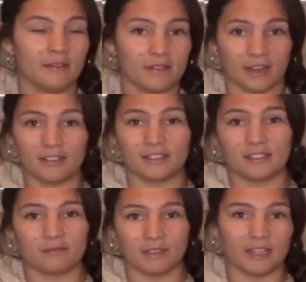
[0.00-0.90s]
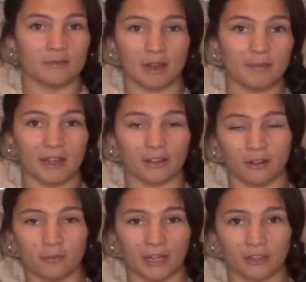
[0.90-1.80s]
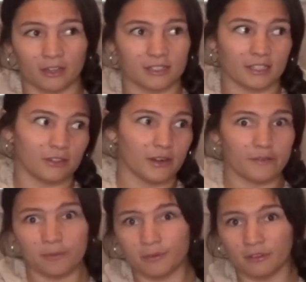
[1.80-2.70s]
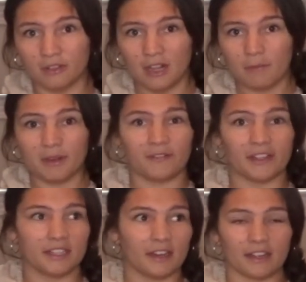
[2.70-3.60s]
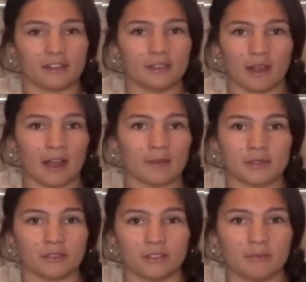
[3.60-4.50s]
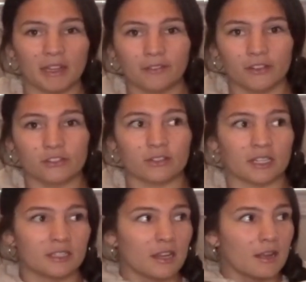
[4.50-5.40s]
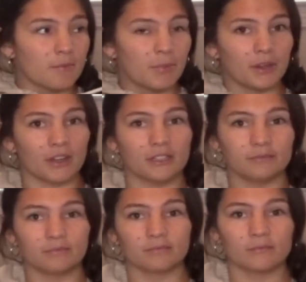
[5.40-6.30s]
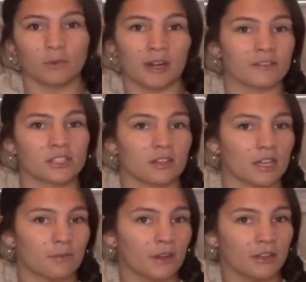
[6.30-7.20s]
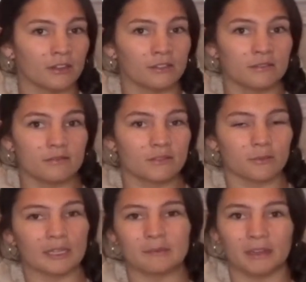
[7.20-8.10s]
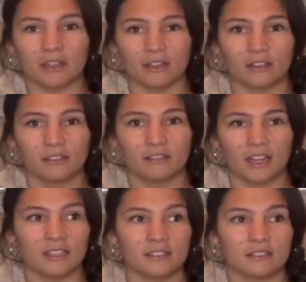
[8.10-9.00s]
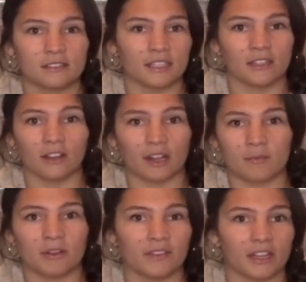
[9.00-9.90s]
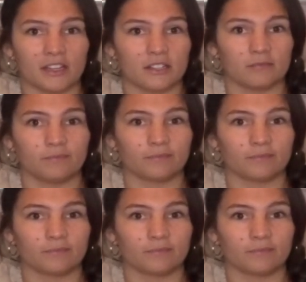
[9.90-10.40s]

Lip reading: honestly, not in my own backyard because I don't have a pool, but if I did, I could absolutely make frozen drinks, put on whatever song I want on through my speaker, and sit there like I'm on vacation.